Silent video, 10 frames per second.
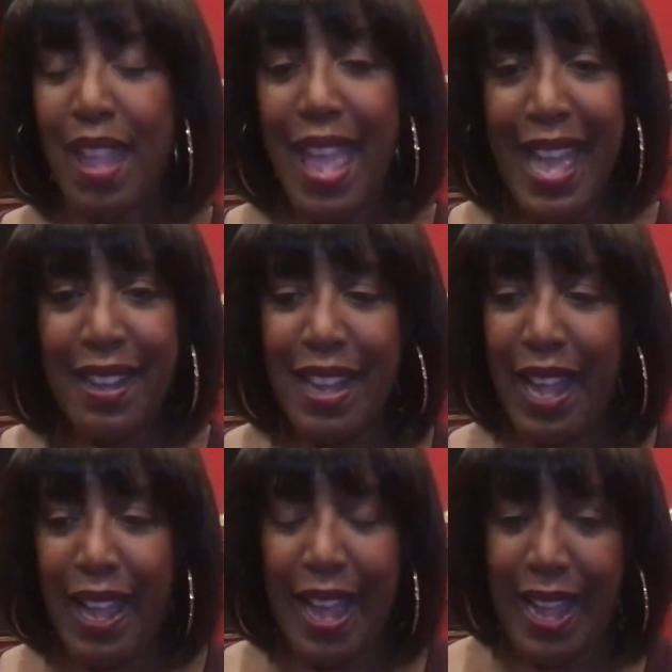and
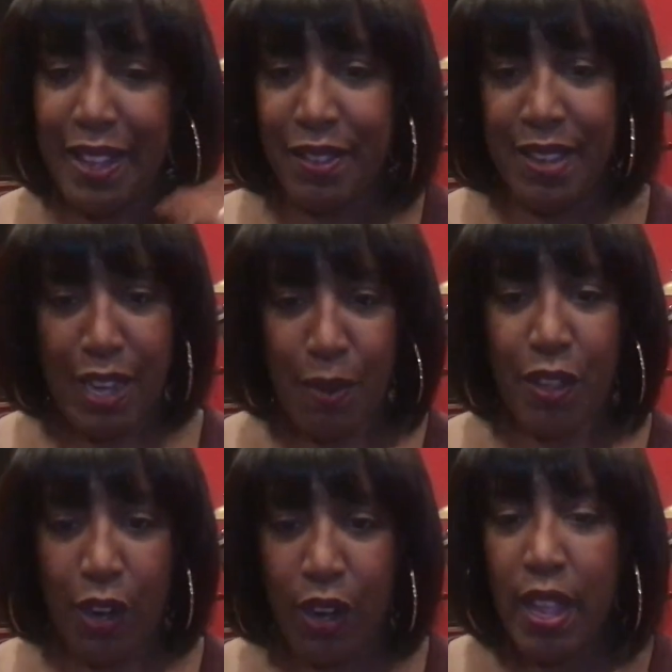uh, I study with
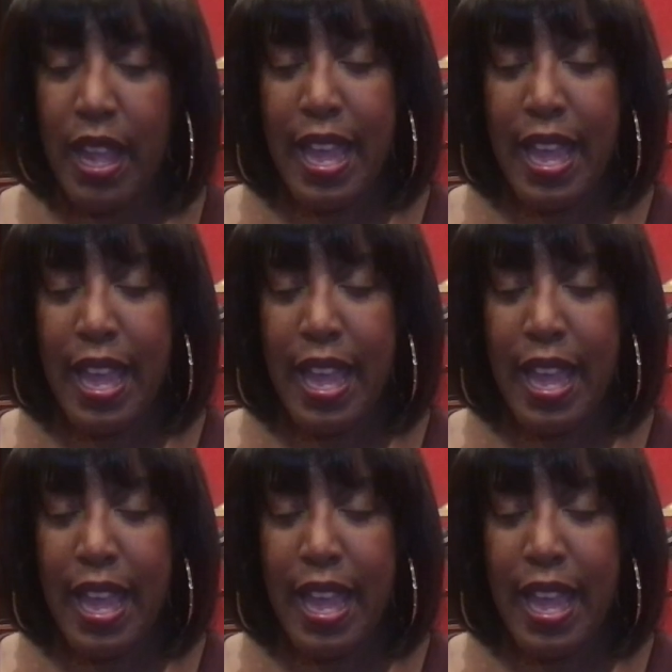her.